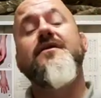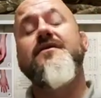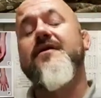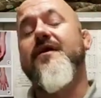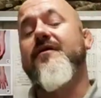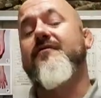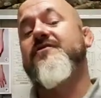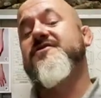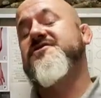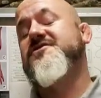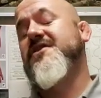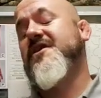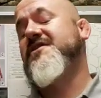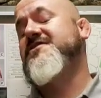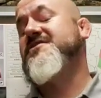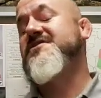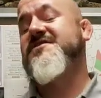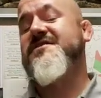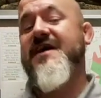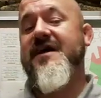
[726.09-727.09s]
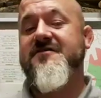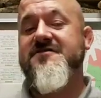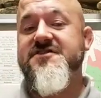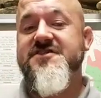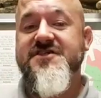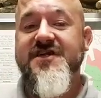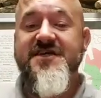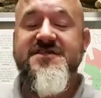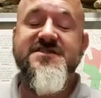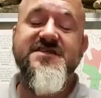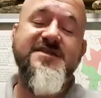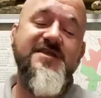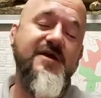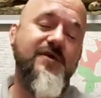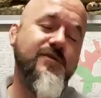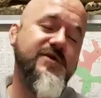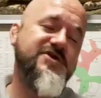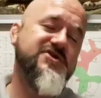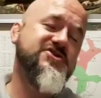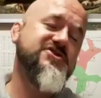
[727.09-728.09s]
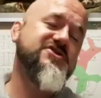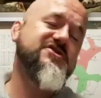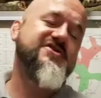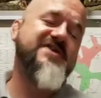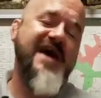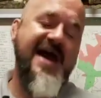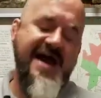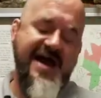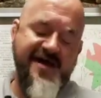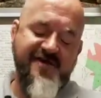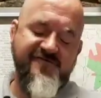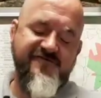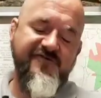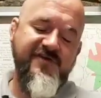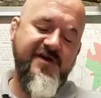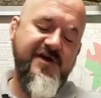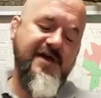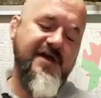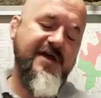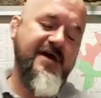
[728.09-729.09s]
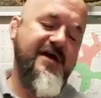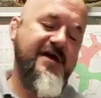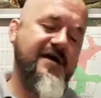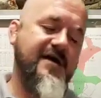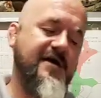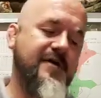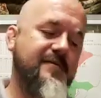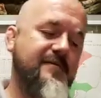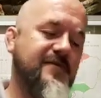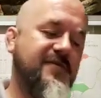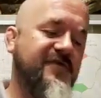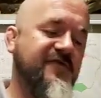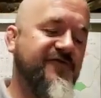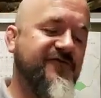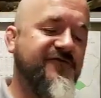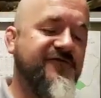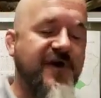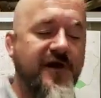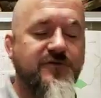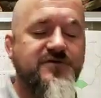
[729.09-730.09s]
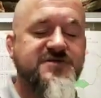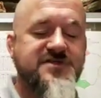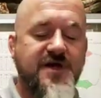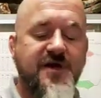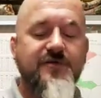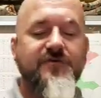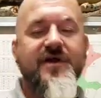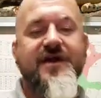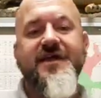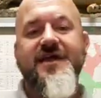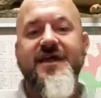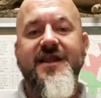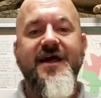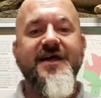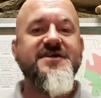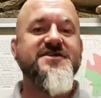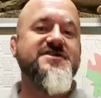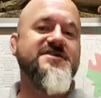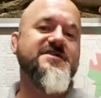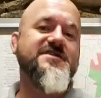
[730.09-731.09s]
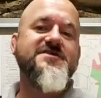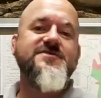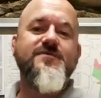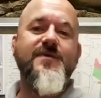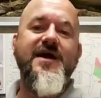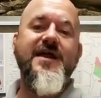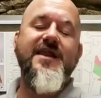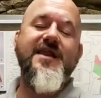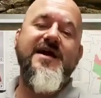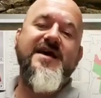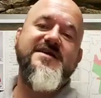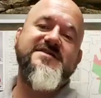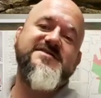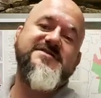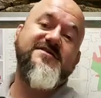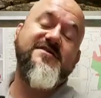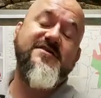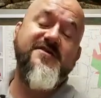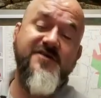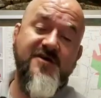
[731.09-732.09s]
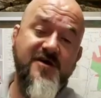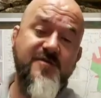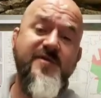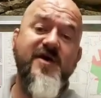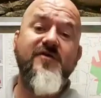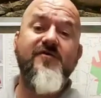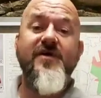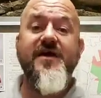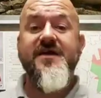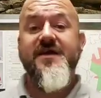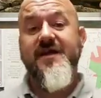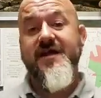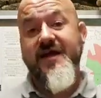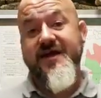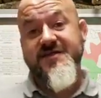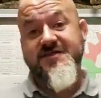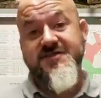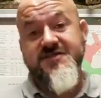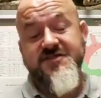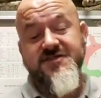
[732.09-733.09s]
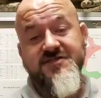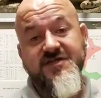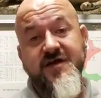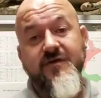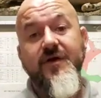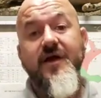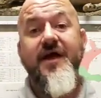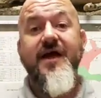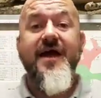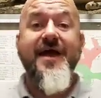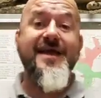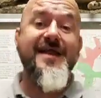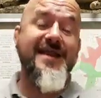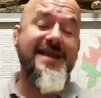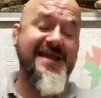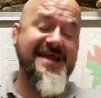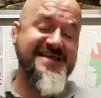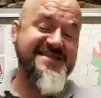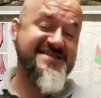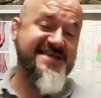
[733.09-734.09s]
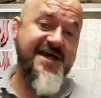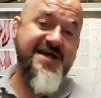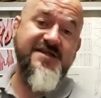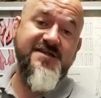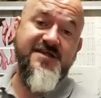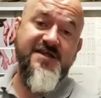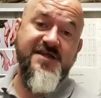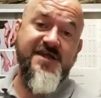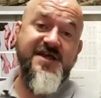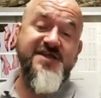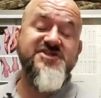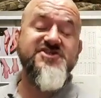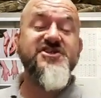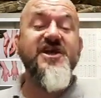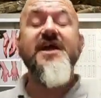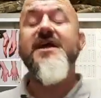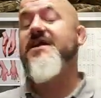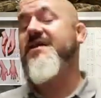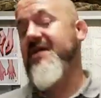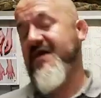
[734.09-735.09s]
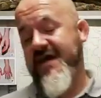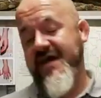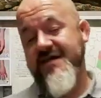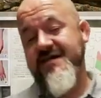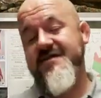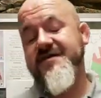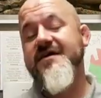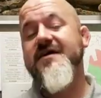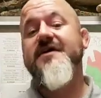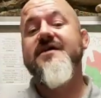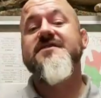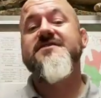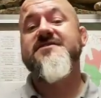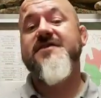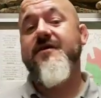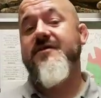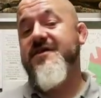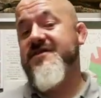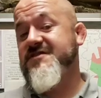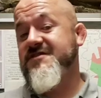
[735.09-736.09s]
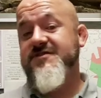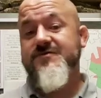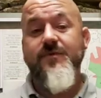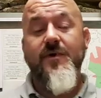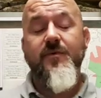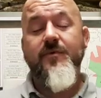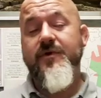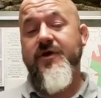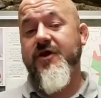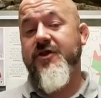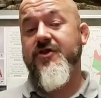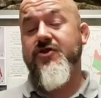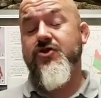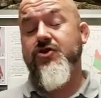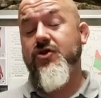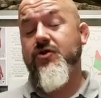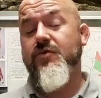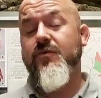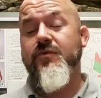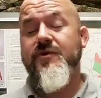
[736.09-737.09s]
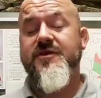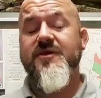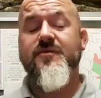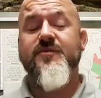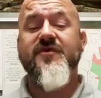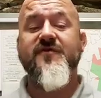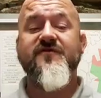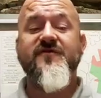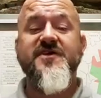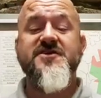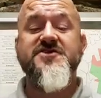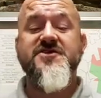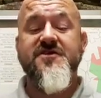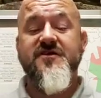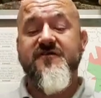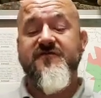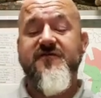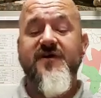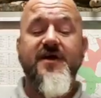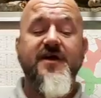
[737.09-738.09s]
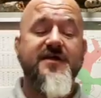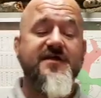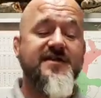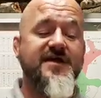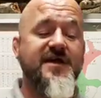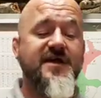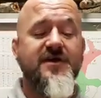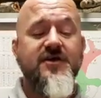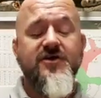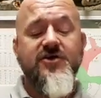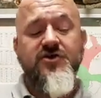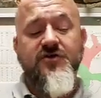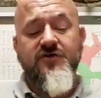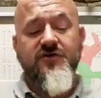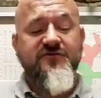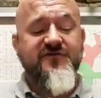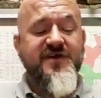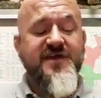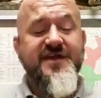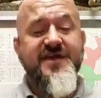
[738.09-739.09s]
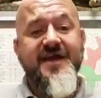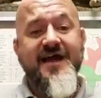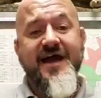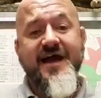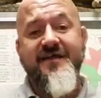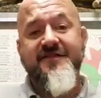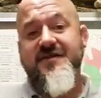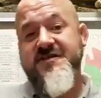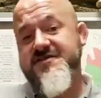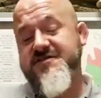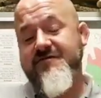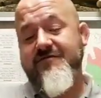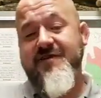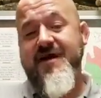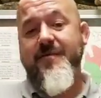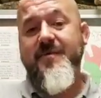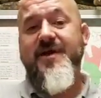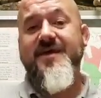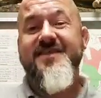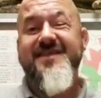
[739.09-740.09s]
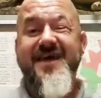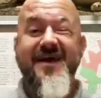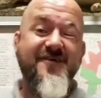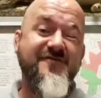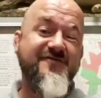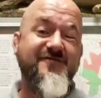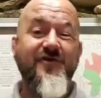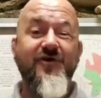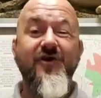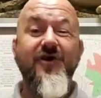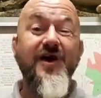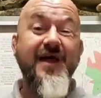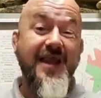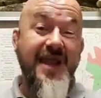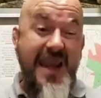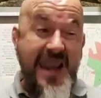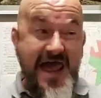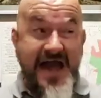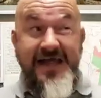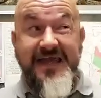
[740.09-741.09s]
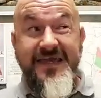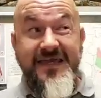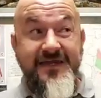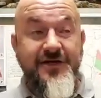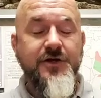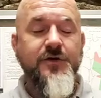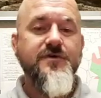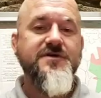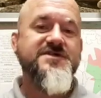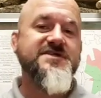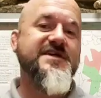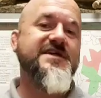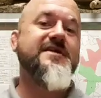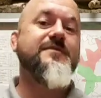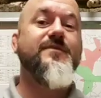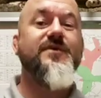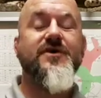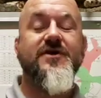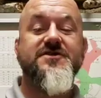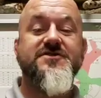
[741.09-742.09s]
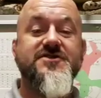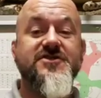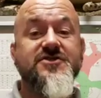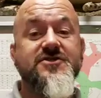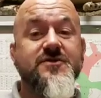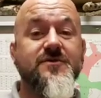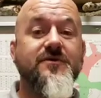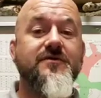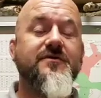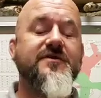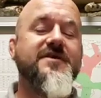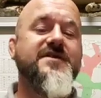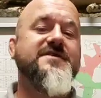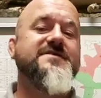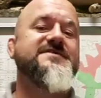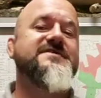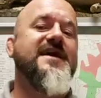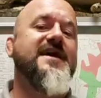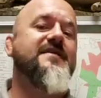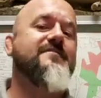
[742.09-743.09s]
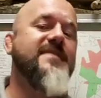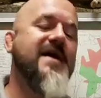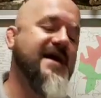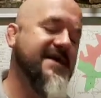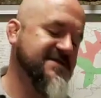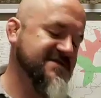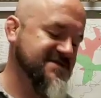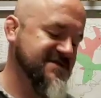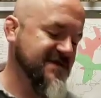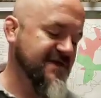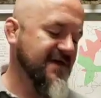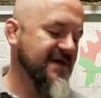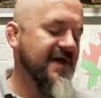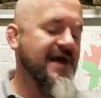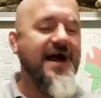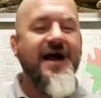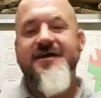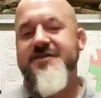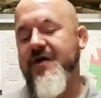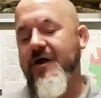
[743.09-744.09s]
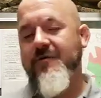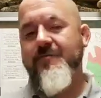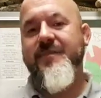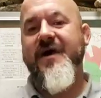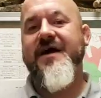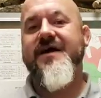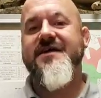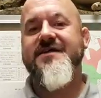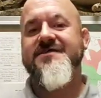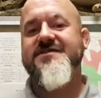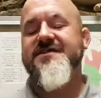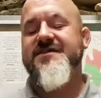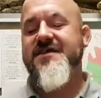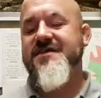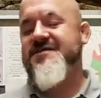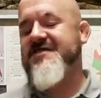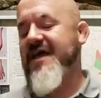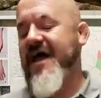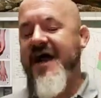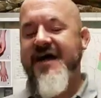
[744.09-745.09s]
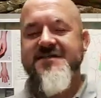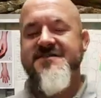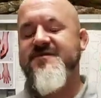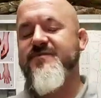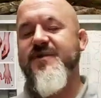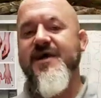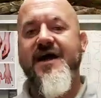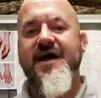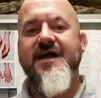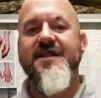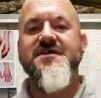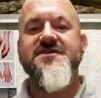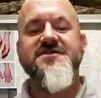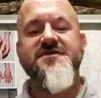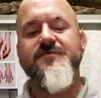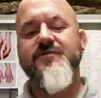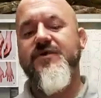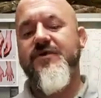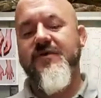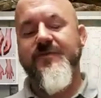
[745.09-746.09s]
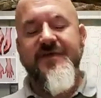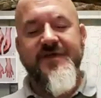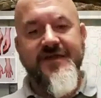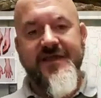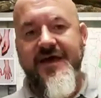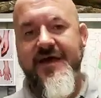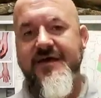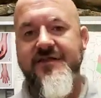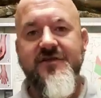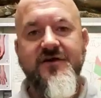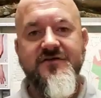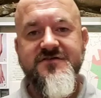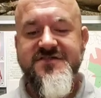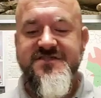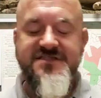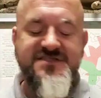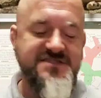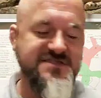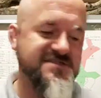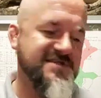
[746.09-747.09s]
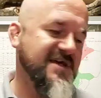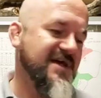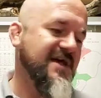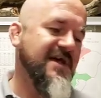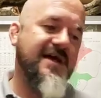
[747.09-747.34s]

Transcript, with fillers: The research is now suggesting that we should have um, photo regulation as well as thermoregulation, so a lit end and a shady end. So this is what we're going to do with the provision of the UV and the ceramic, therefore light equals heat because the two are at the same end. I don't buy into this, there has to be a halogen bulb in there, nonsense.